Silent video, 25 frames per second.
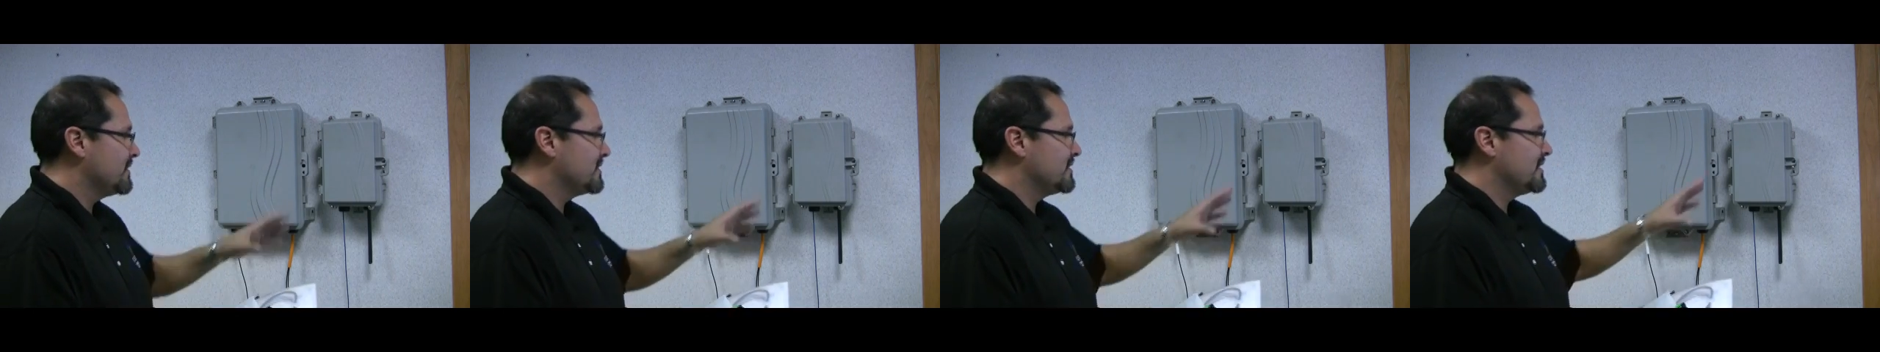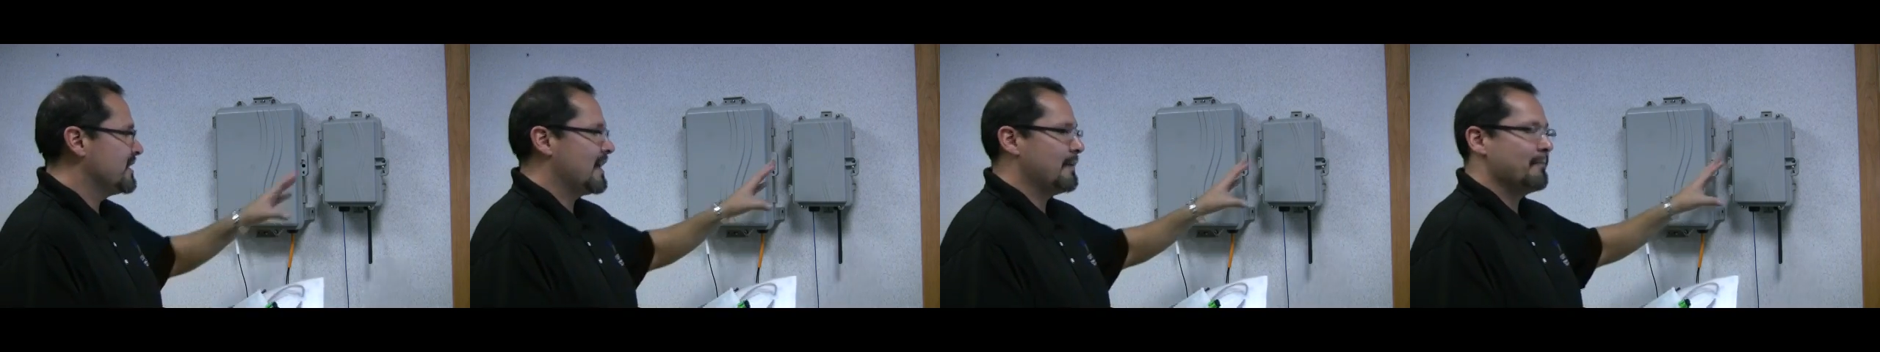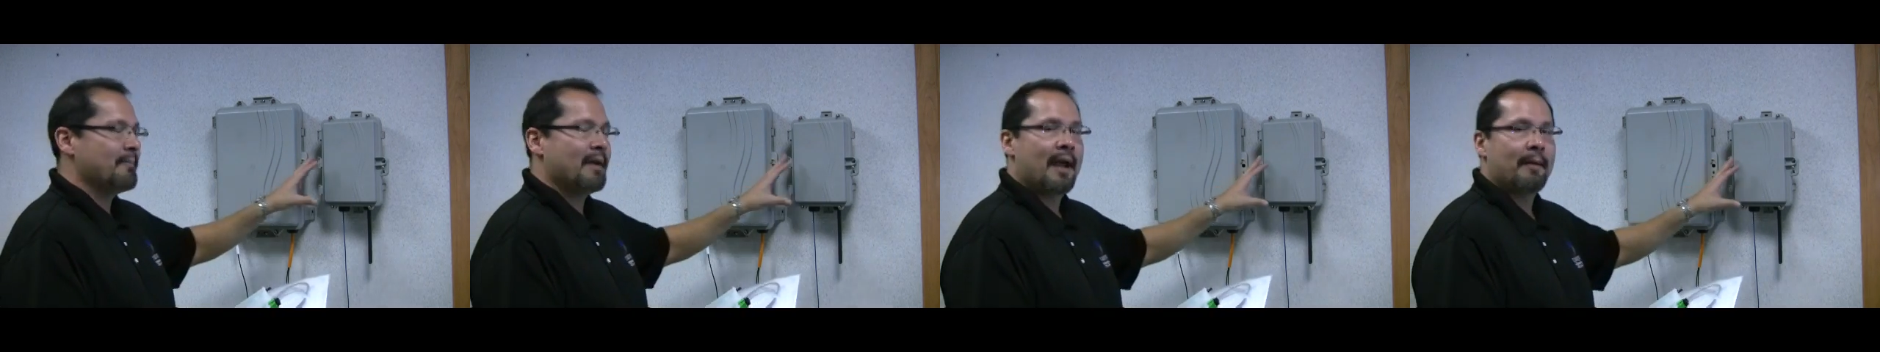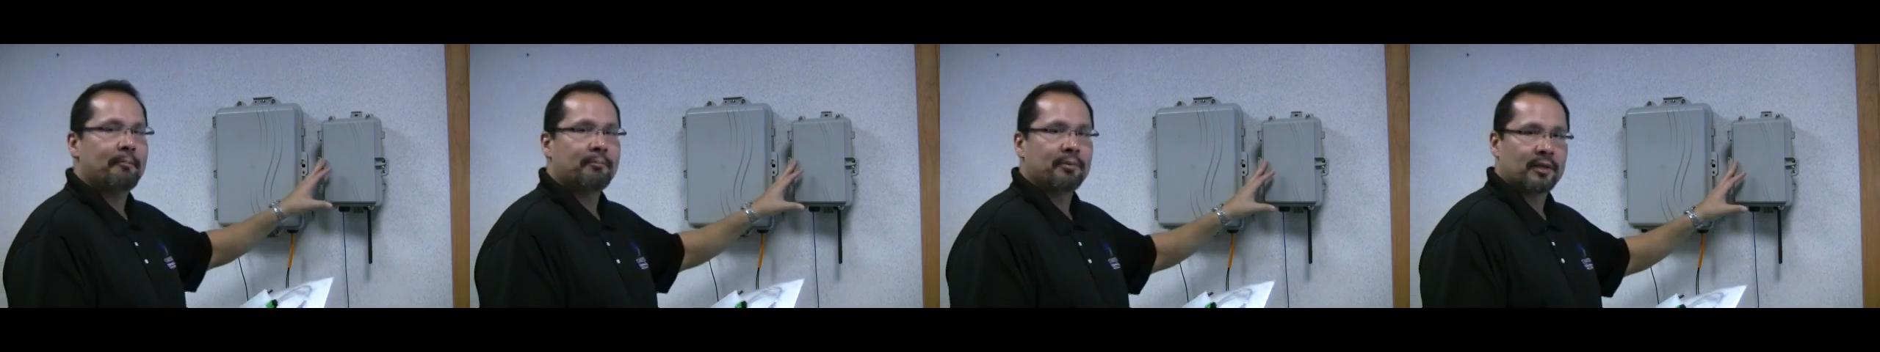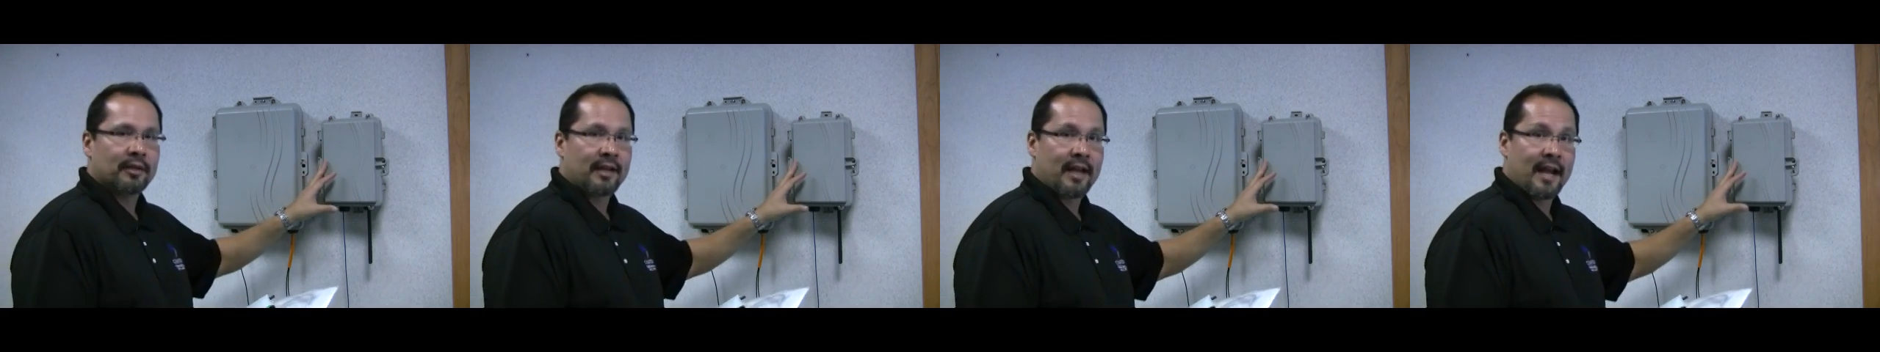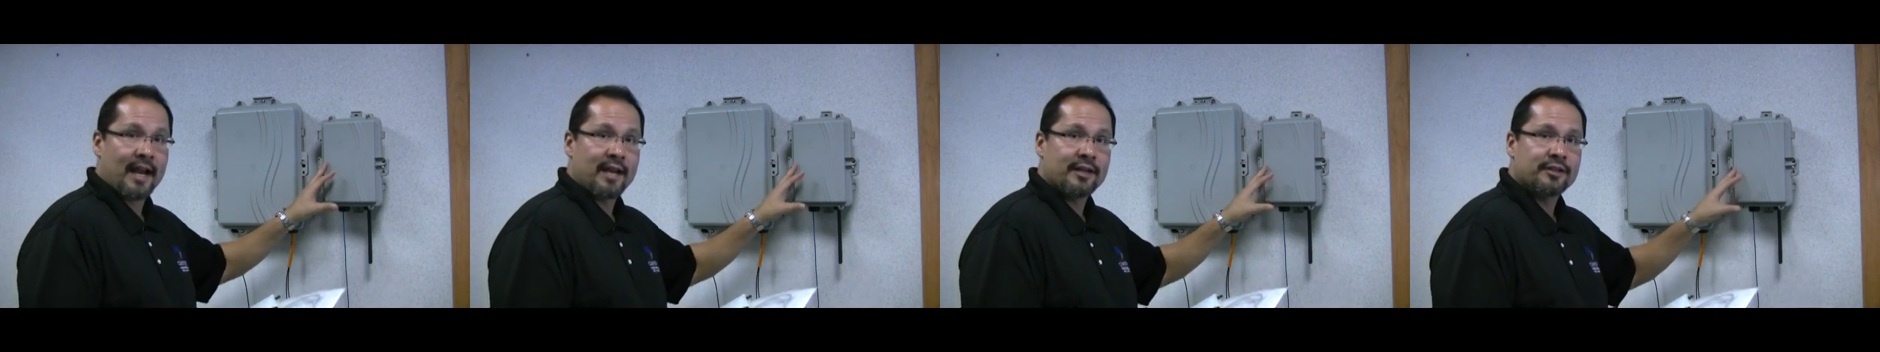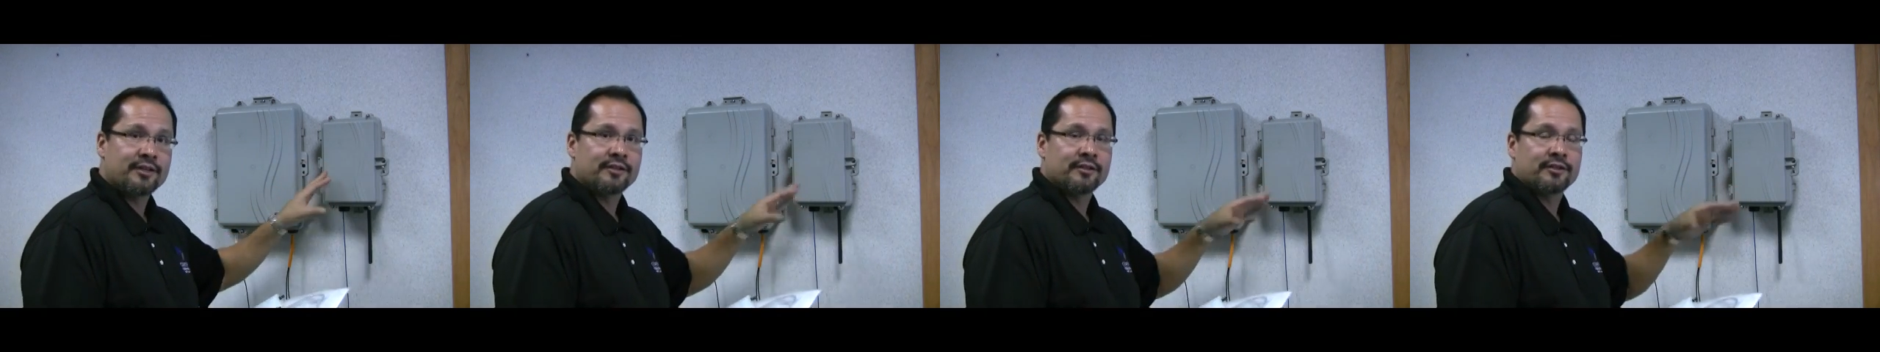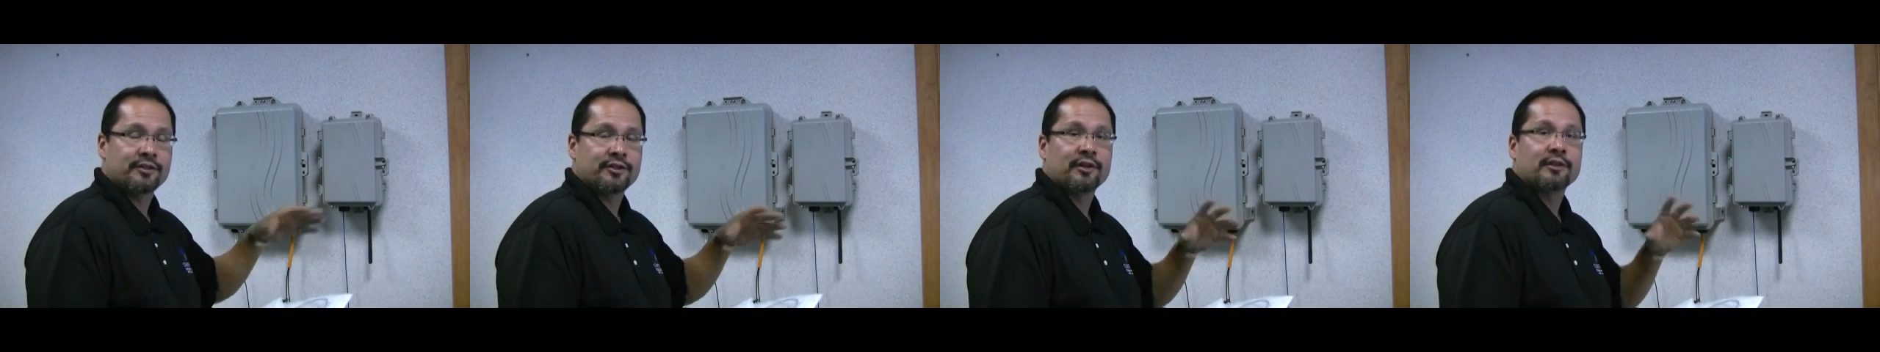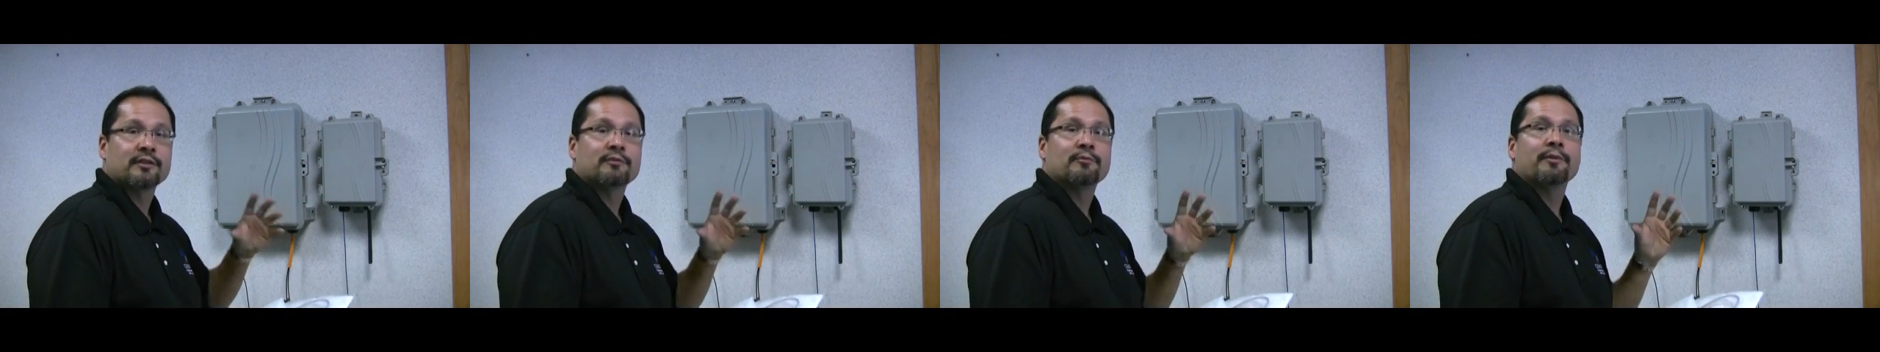same
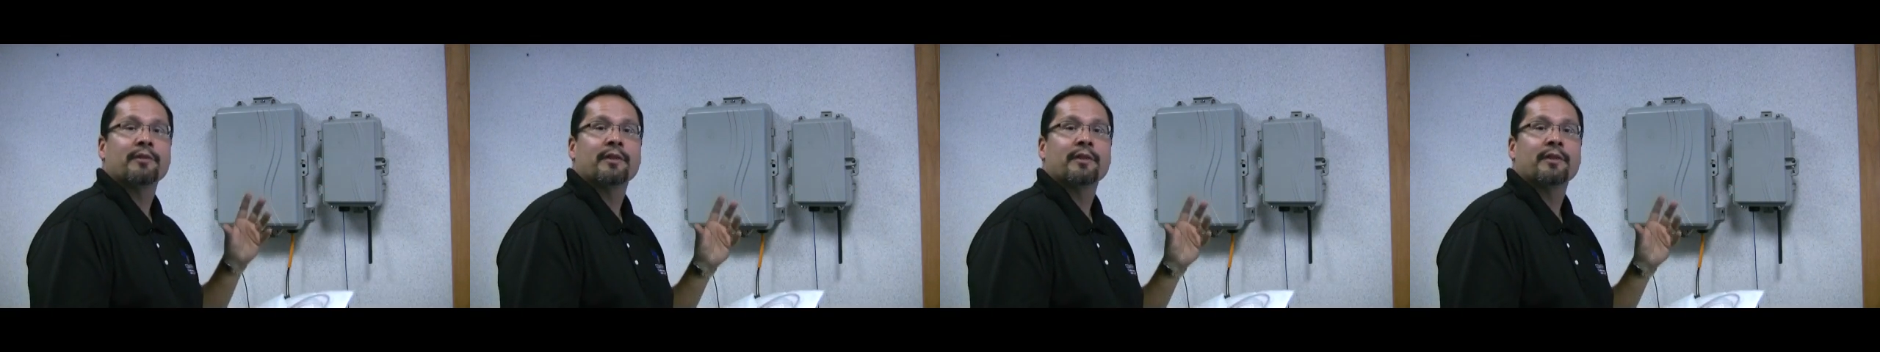application just